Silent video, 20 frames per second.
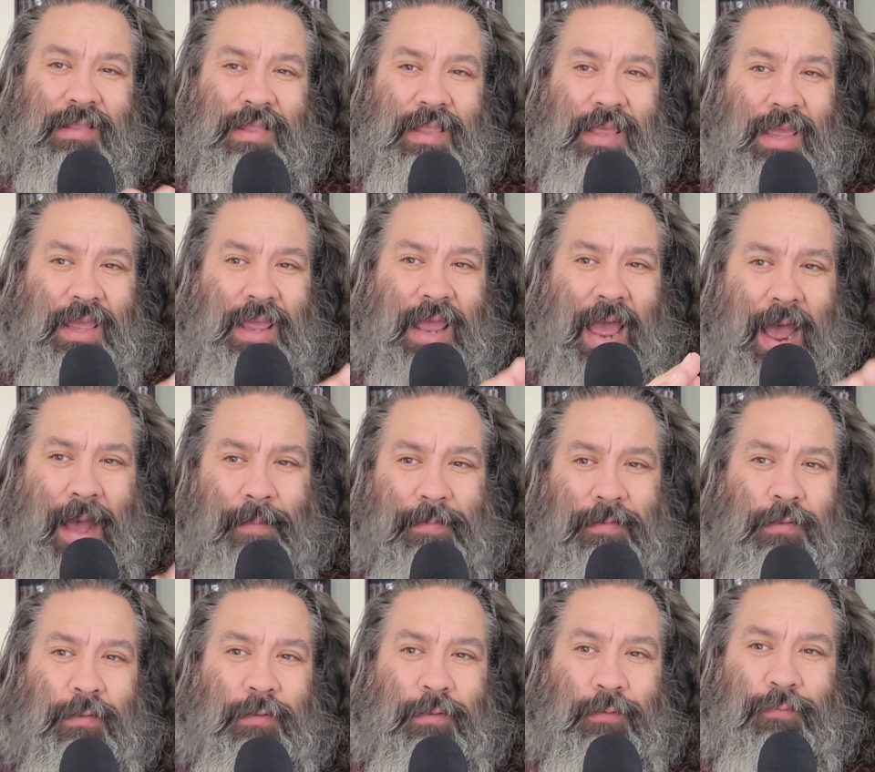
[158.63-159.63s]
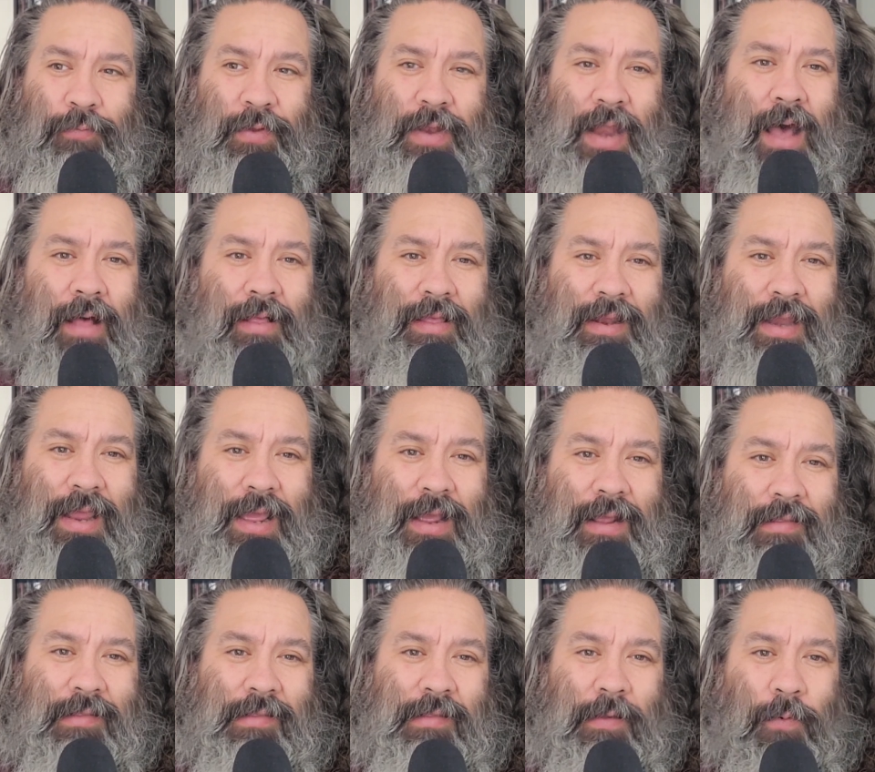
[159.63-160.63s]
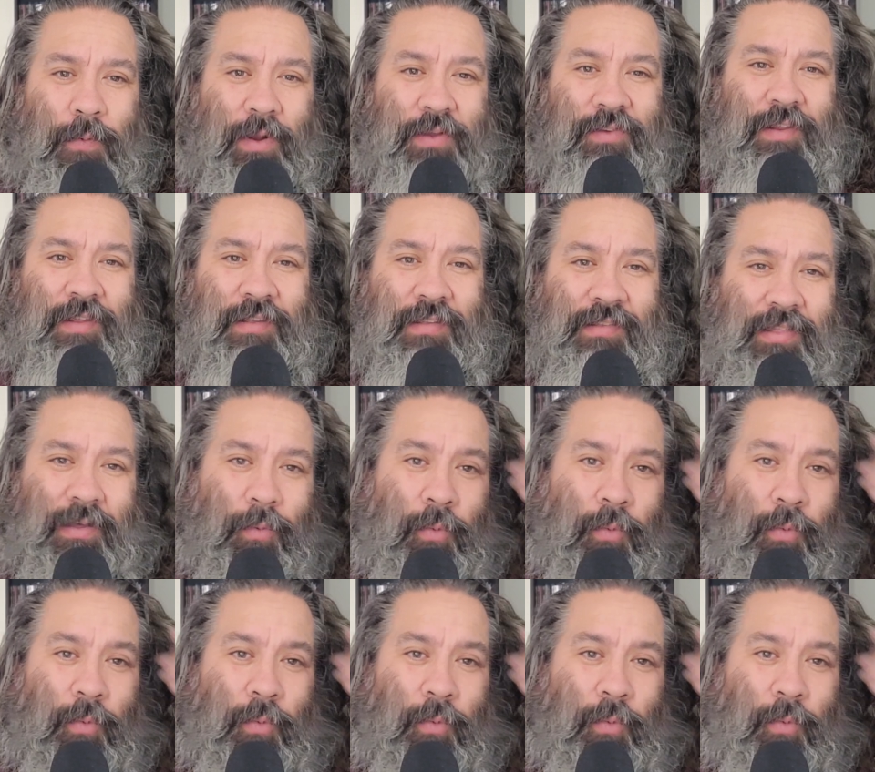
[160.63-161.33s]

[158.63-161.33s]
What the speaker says: the absolute finale dance, which is the